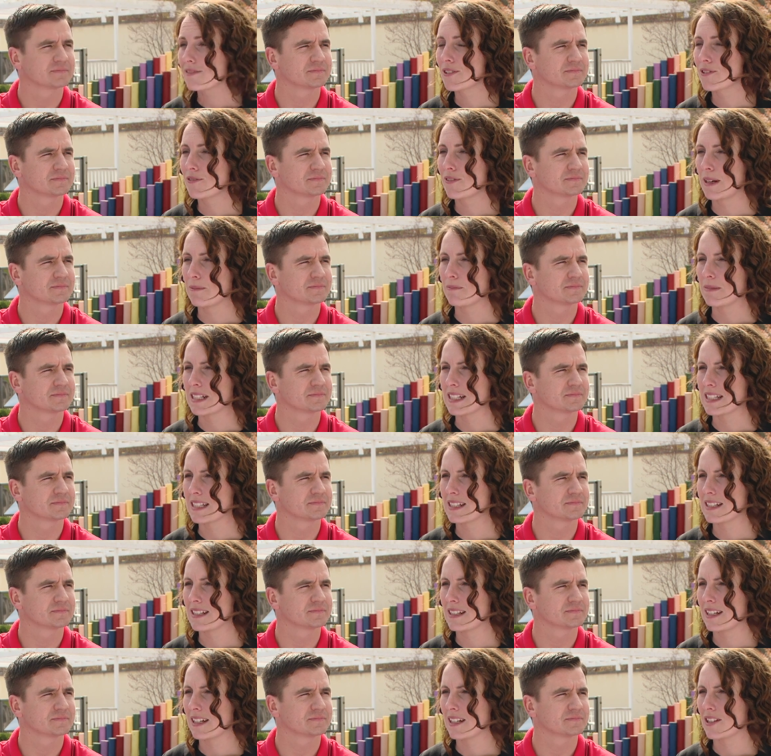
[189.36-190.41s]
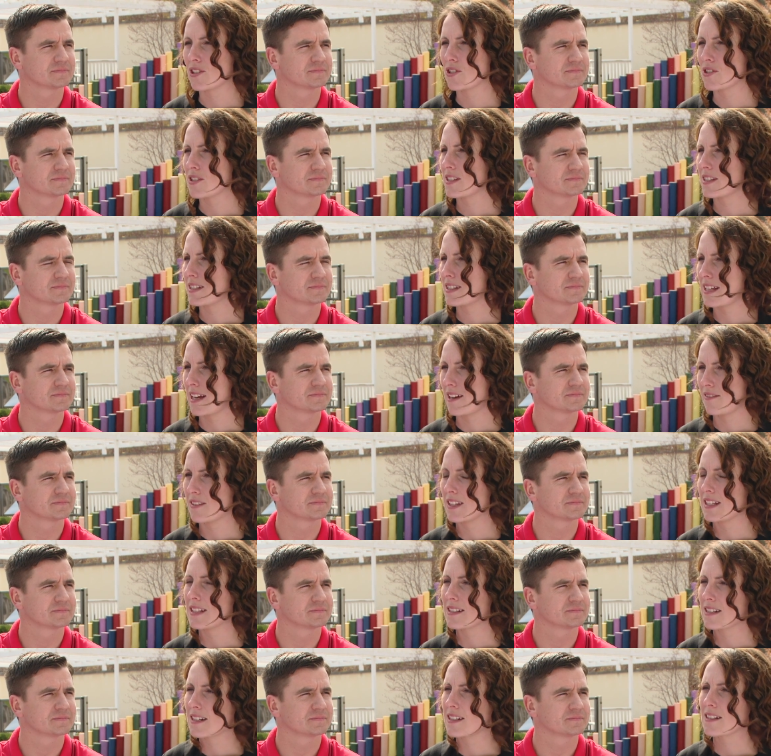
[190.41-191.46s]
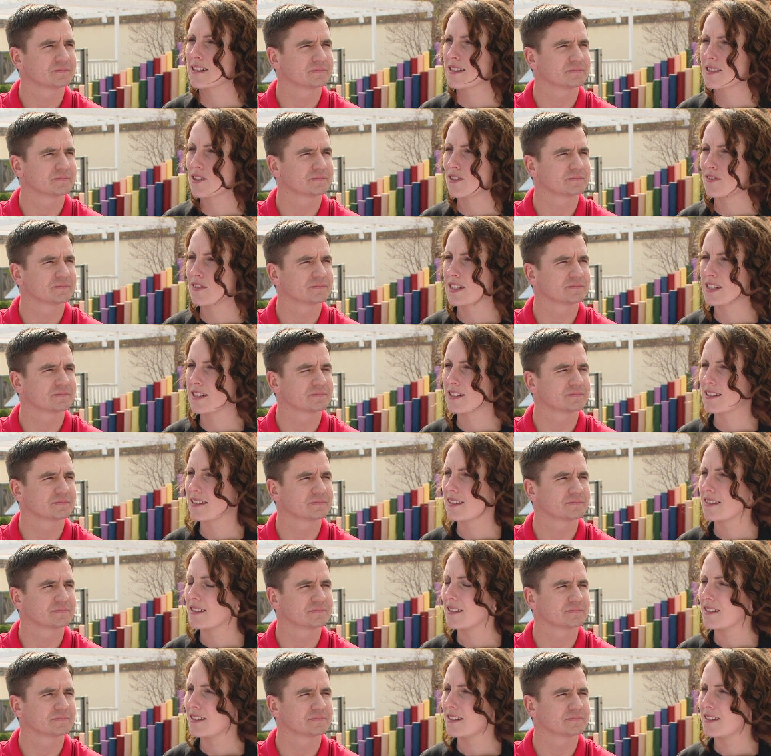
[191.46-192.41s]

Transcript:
Speaker 1: for families like us to have these kind of services.